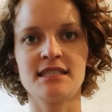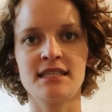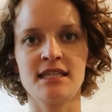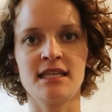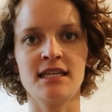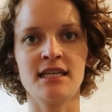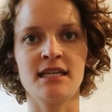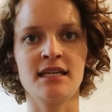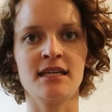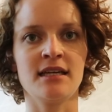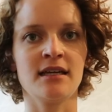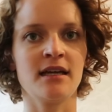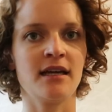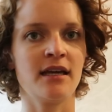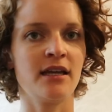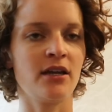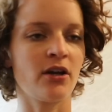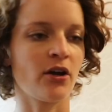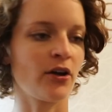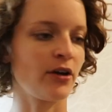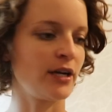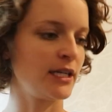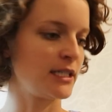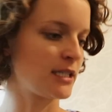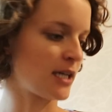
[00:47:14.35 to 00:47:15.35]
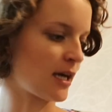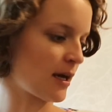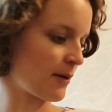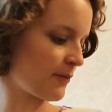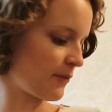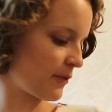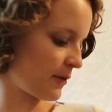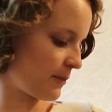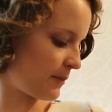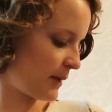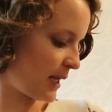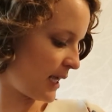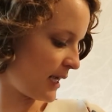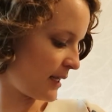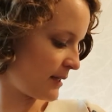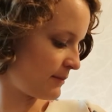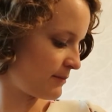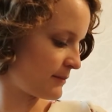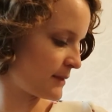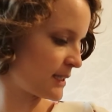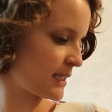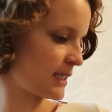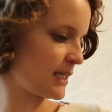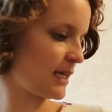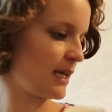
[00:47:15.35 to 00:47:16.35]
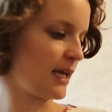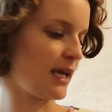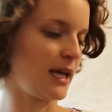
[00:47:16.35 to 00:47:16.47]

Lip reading: the Inari top from Named,